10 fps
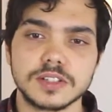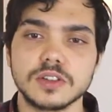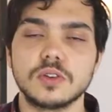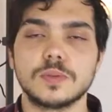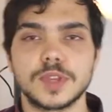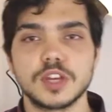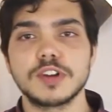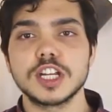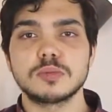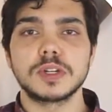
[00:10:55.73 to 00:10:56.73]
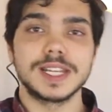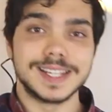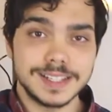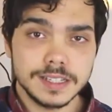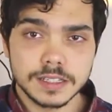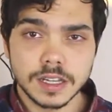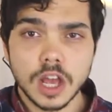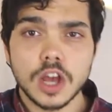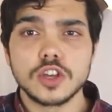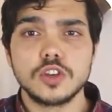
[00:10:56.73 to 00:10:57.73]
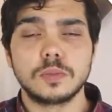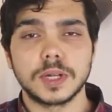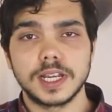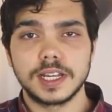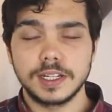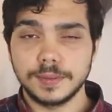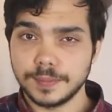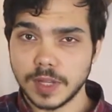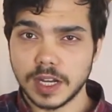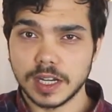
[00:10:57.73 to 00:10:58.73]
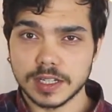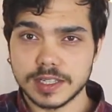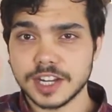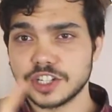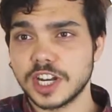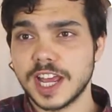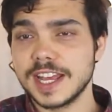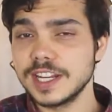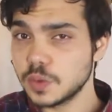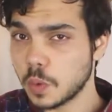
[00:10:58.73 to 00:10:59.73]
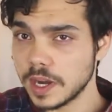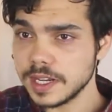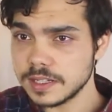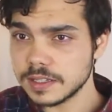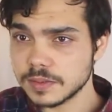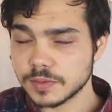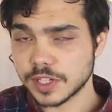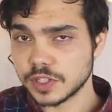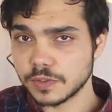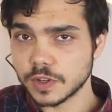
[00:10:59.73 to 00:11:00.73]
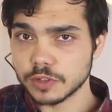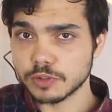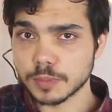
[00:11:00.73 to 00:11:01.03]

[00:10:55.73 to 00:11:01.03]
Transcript: So the arrangement is you play section A twice because you've got the